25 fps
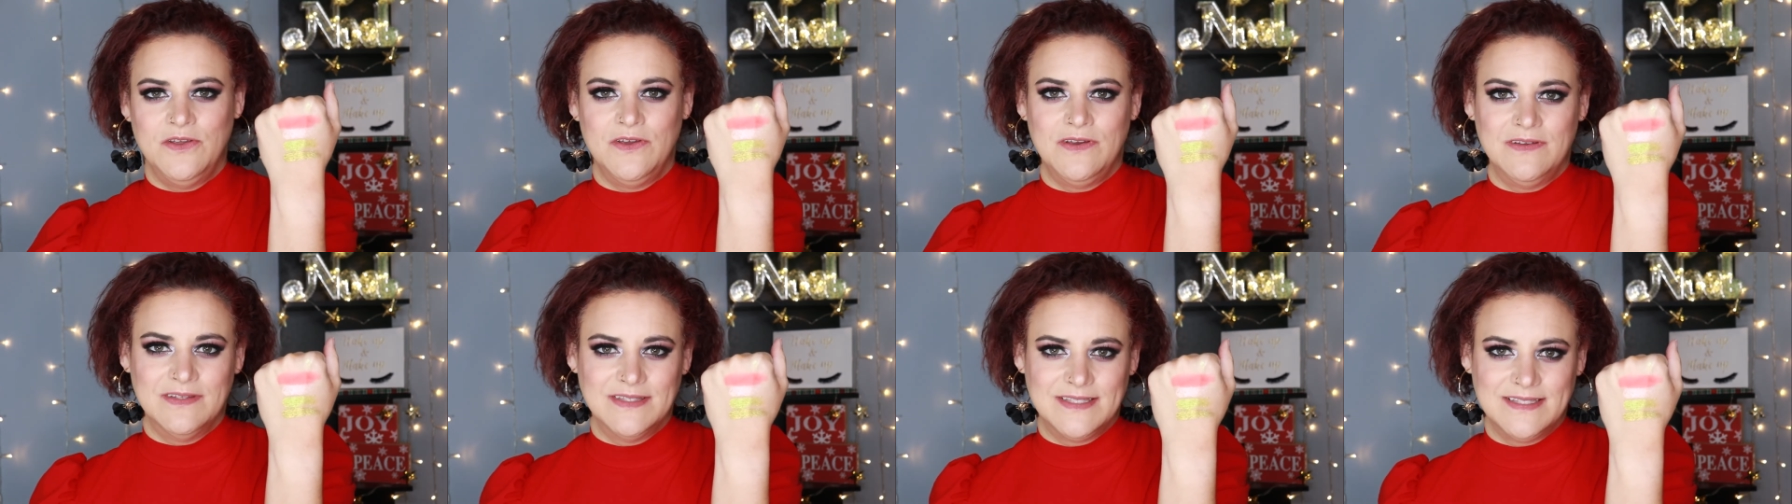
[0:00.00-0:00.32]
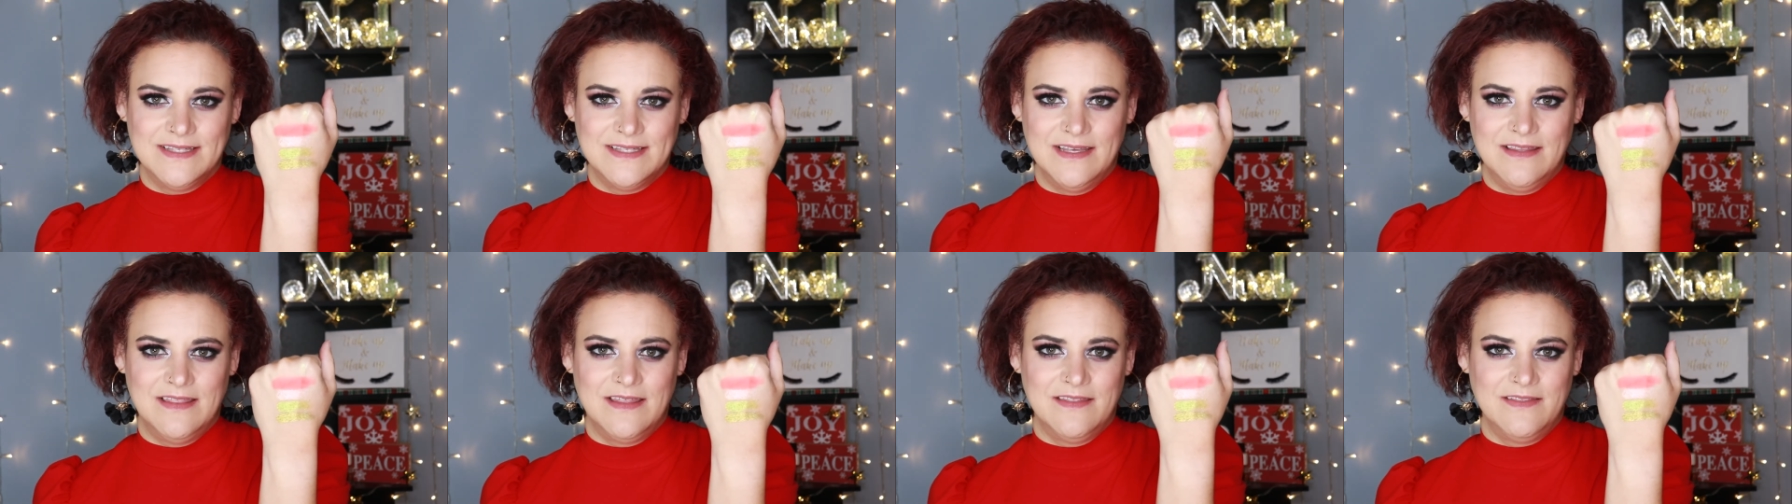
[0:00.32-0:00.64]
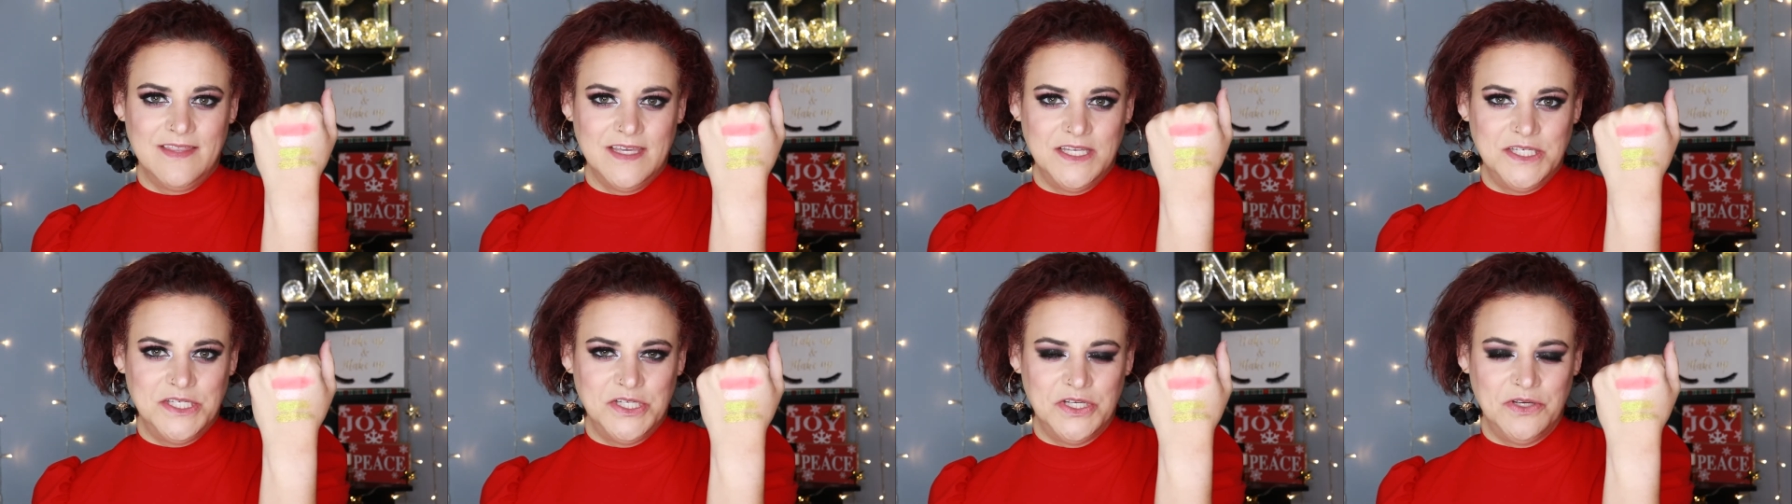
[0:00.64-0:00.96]
you can see that
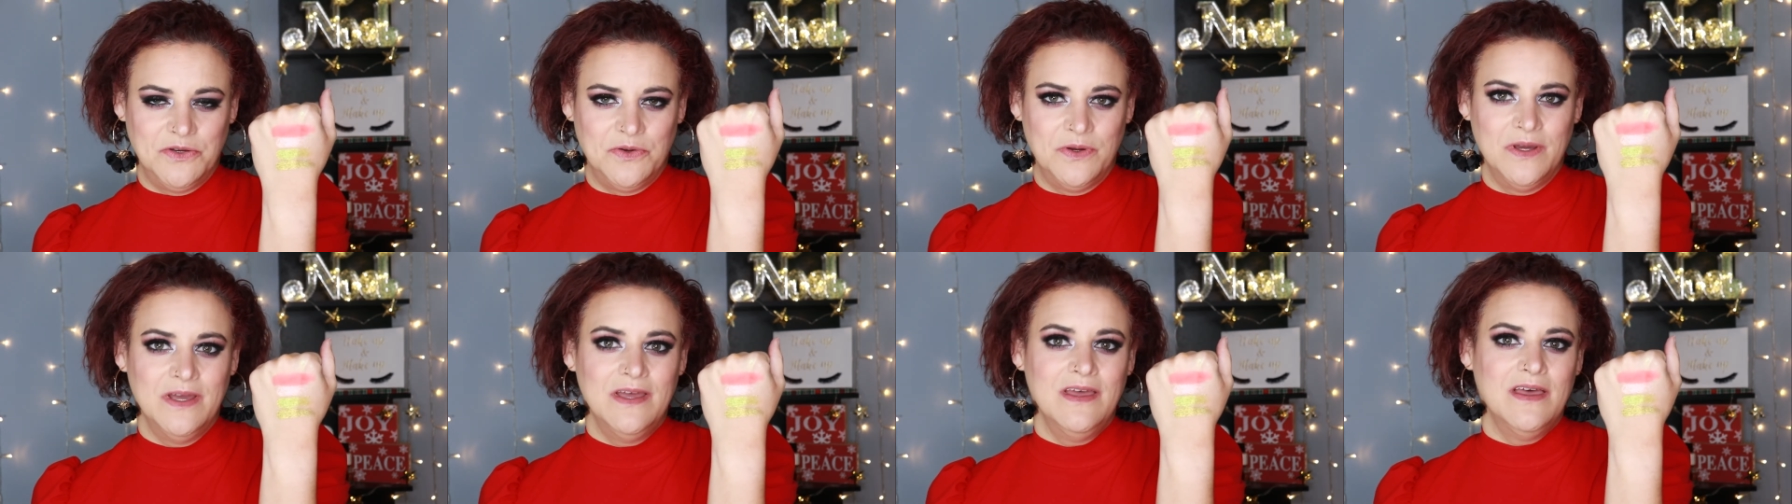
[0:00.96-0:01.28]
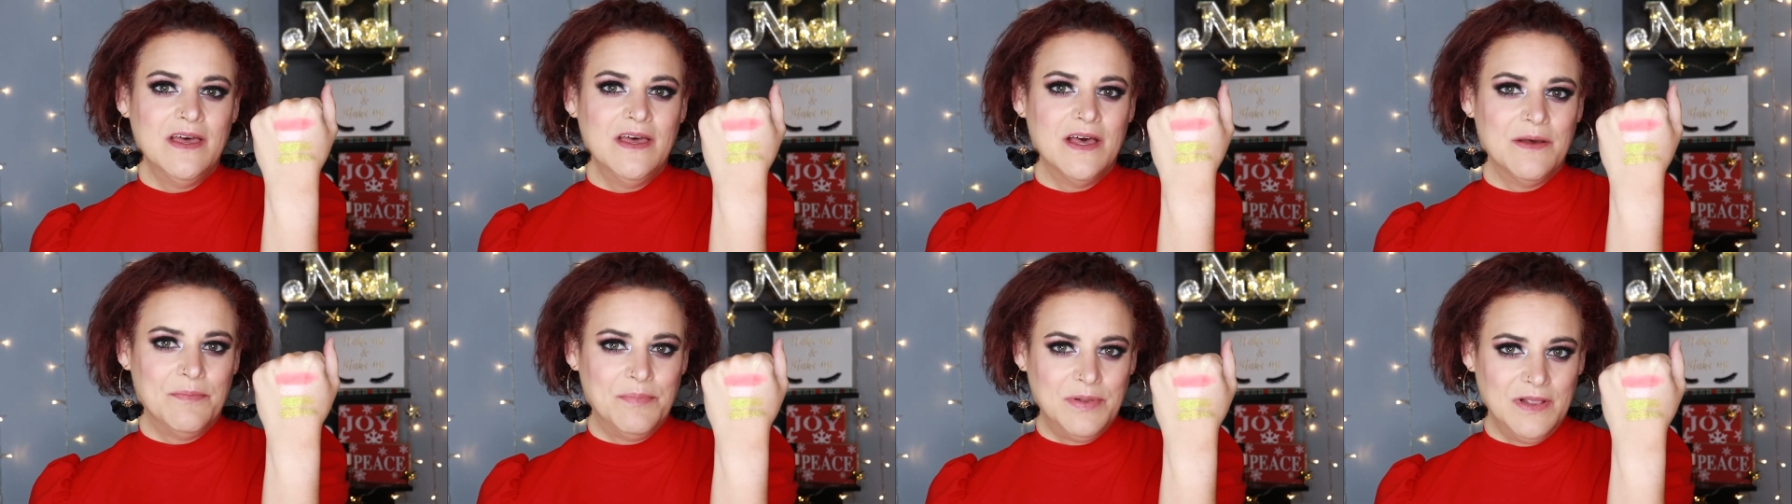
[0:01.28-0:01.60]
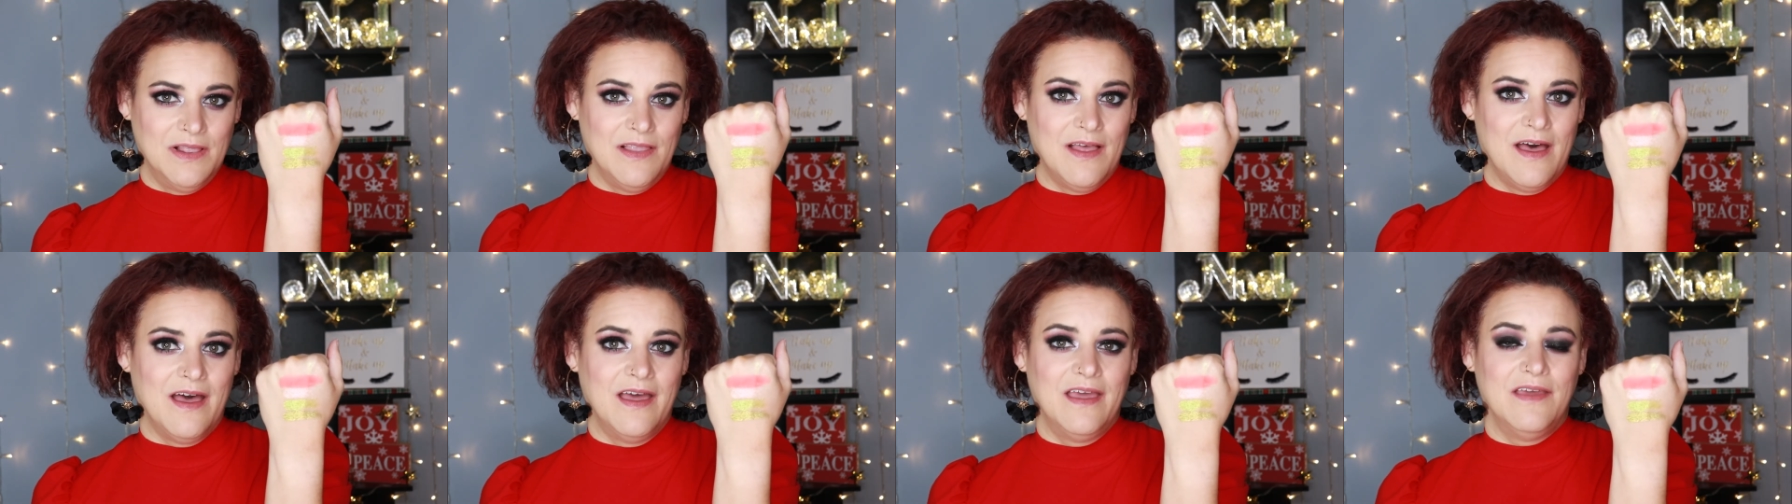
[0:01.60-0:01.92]
they do
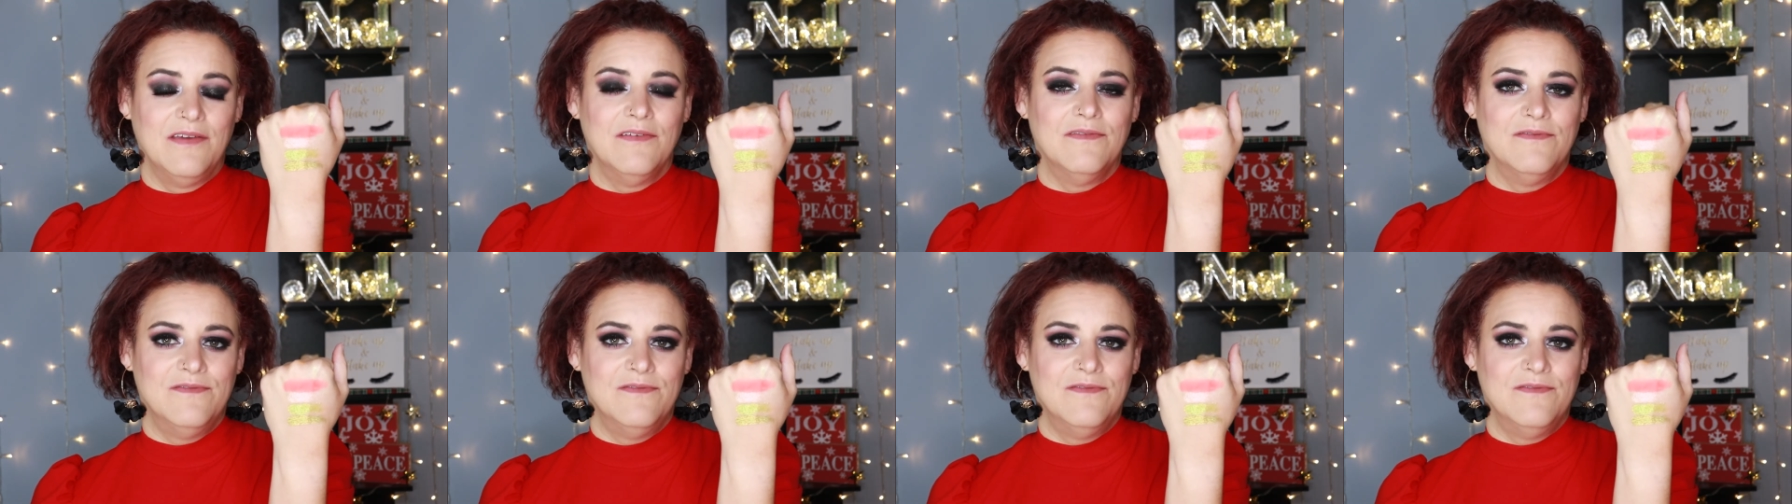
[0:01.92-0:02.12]
apply